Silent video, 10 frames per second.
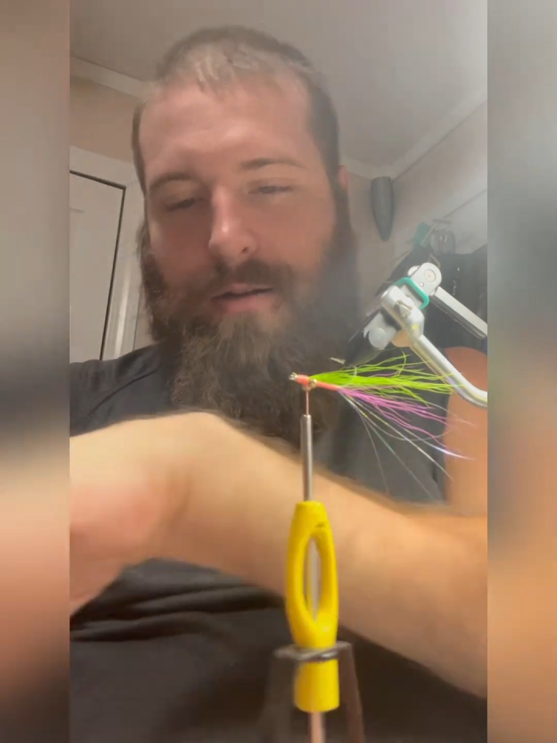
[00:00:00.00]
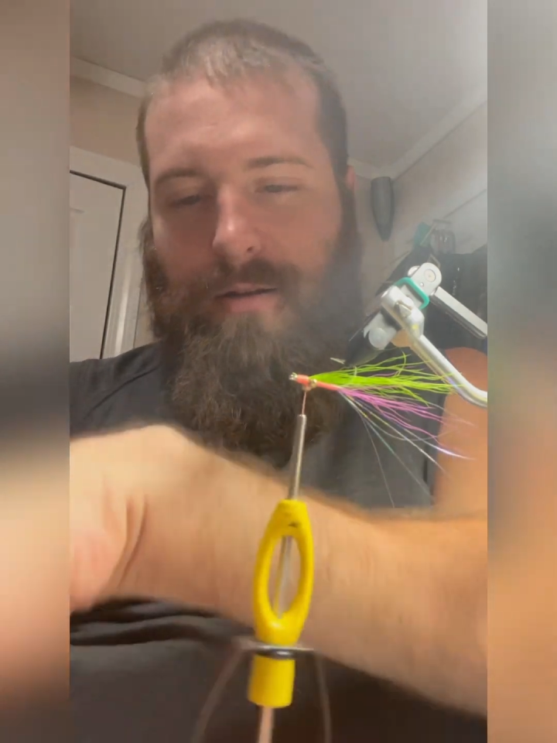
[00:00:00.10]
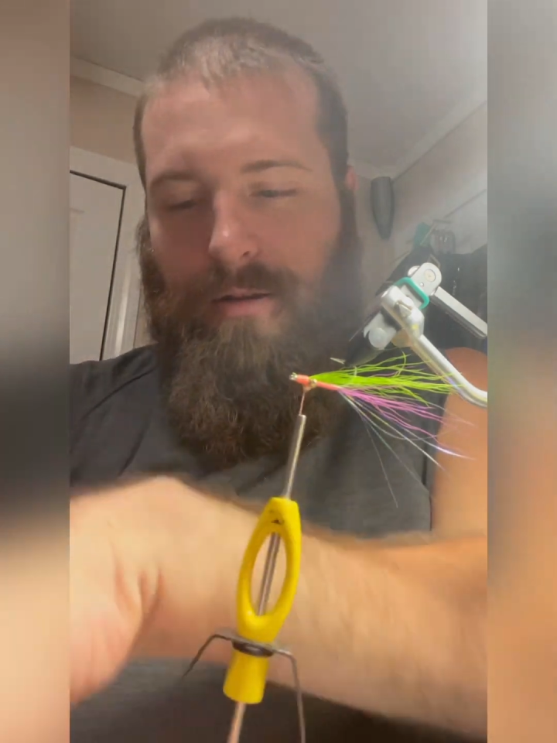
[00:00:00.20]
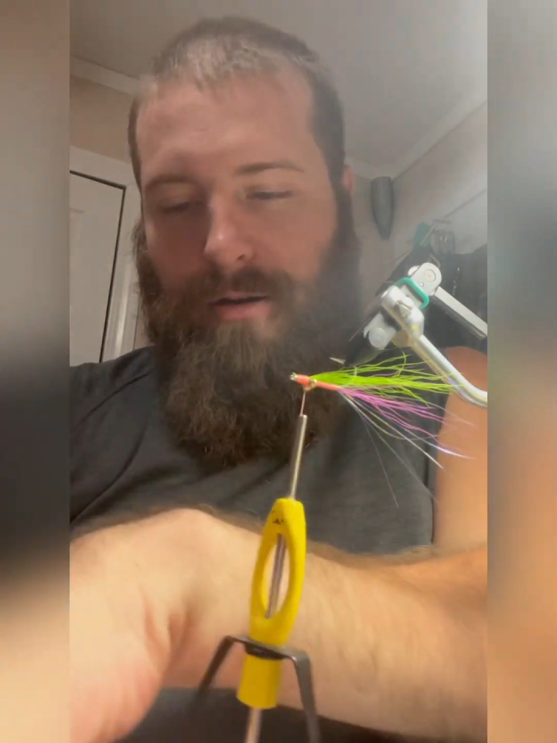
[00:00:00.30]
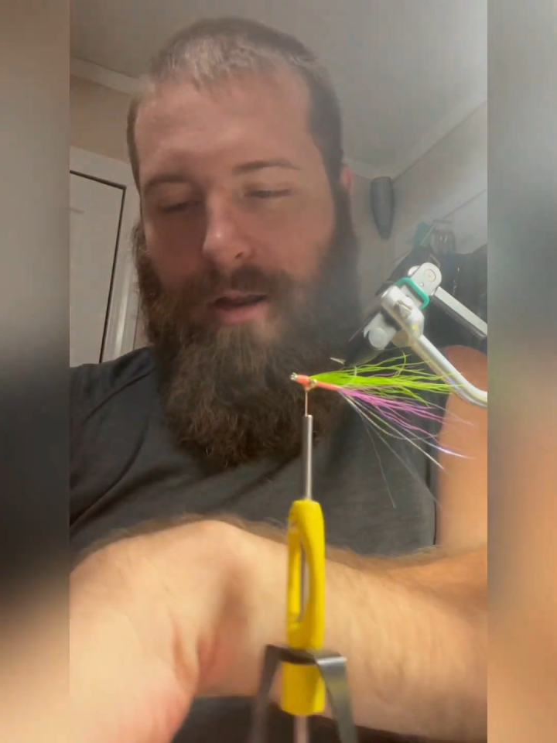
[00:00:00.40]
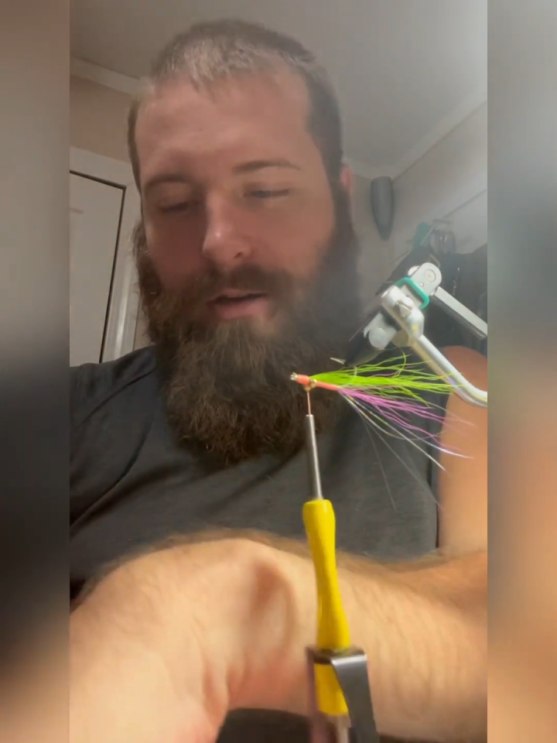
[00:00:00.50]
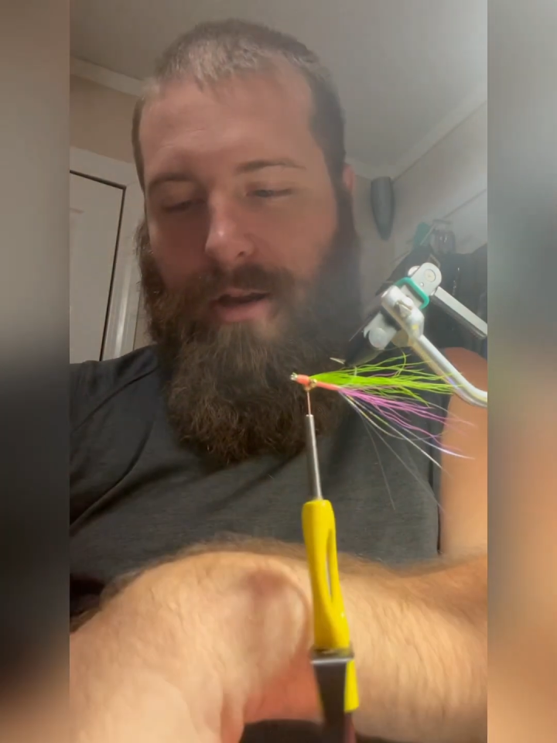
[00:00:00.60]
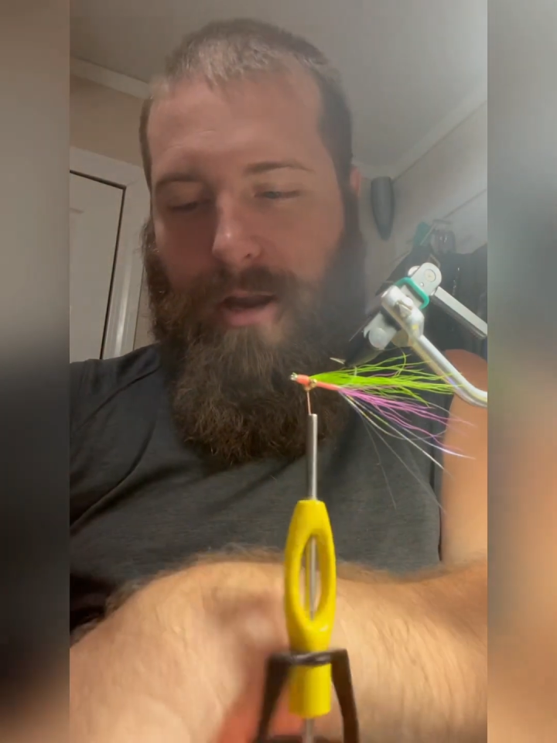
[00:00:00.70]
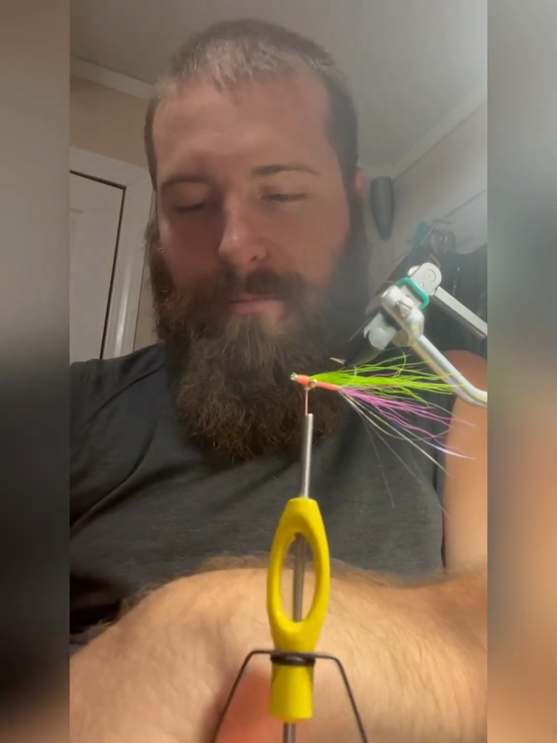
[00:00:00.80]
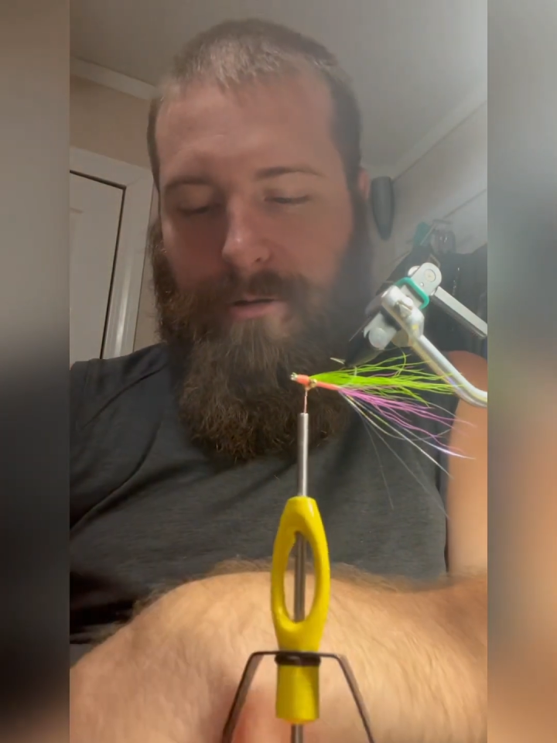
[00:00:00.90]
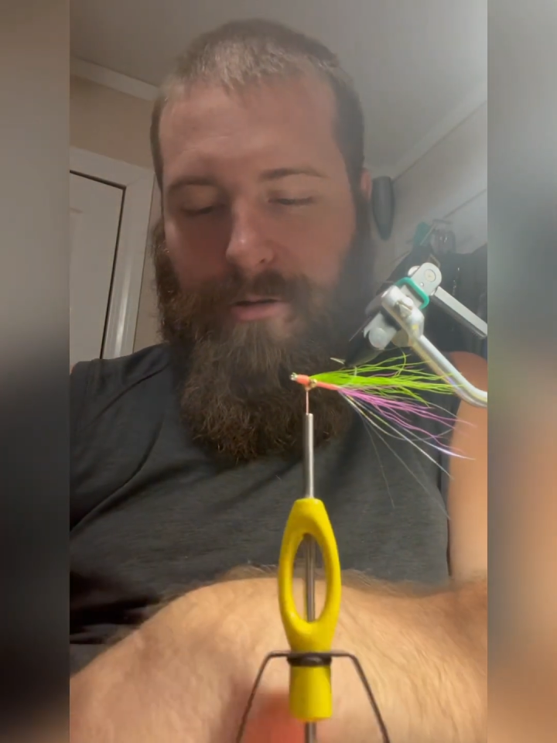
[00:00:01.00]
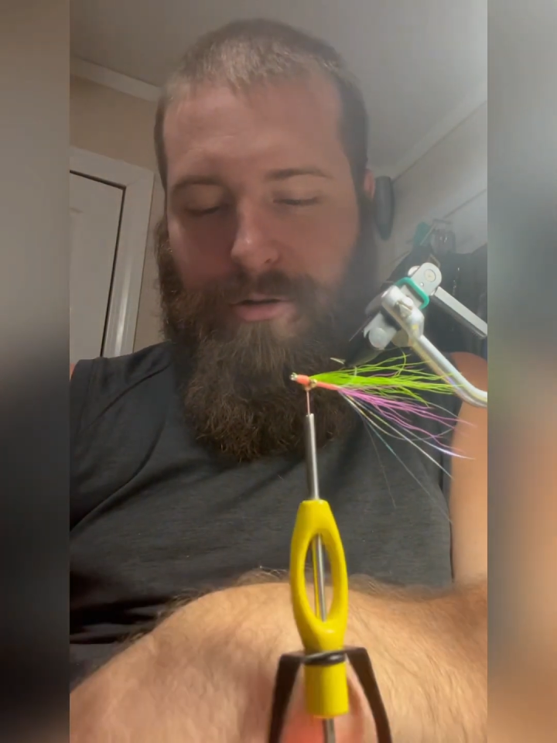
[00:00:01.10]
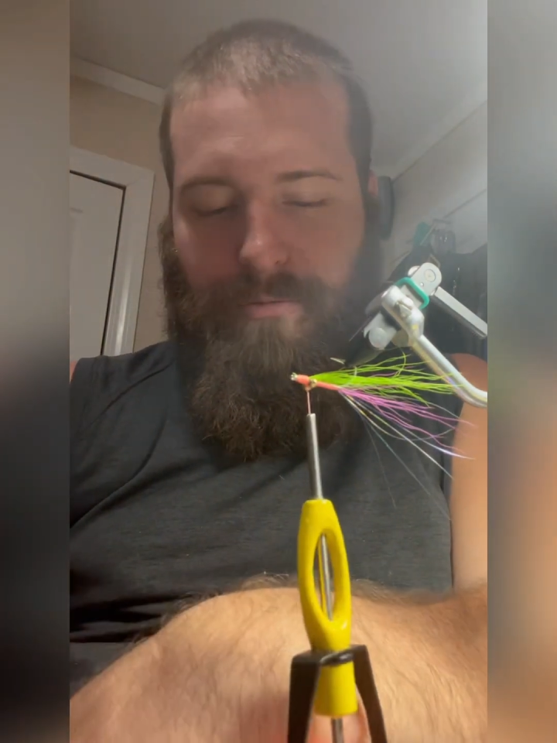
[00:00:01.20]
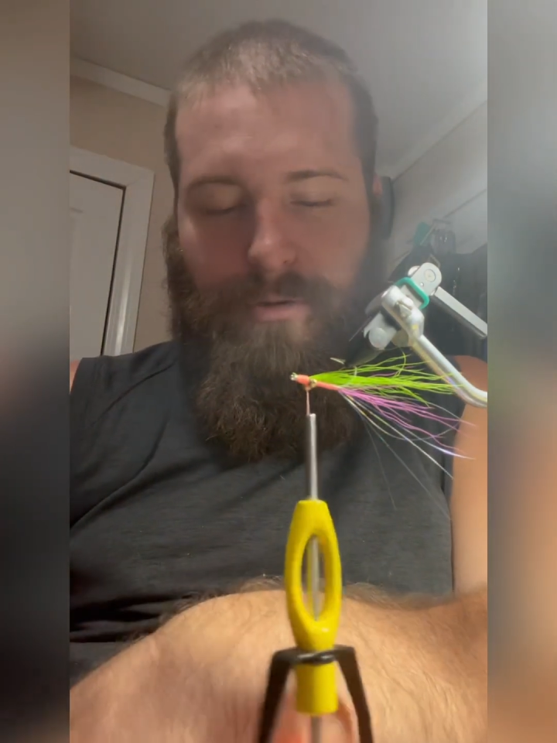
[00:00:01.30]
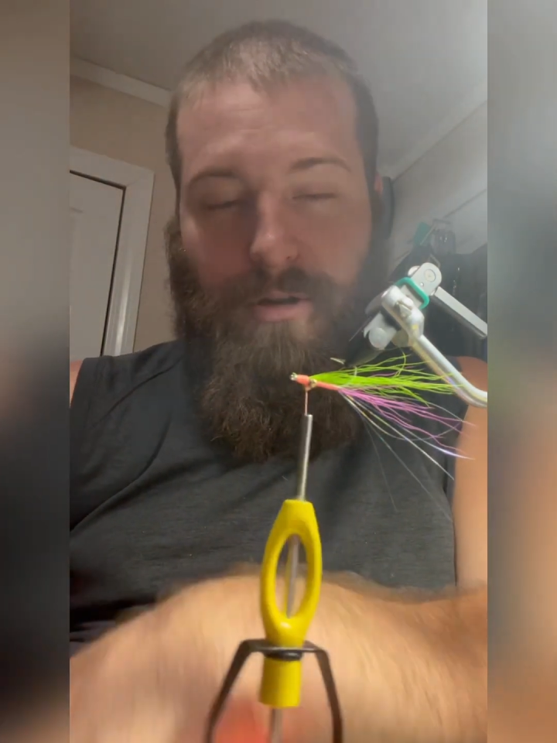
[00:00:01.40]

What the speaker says: They're not time consuming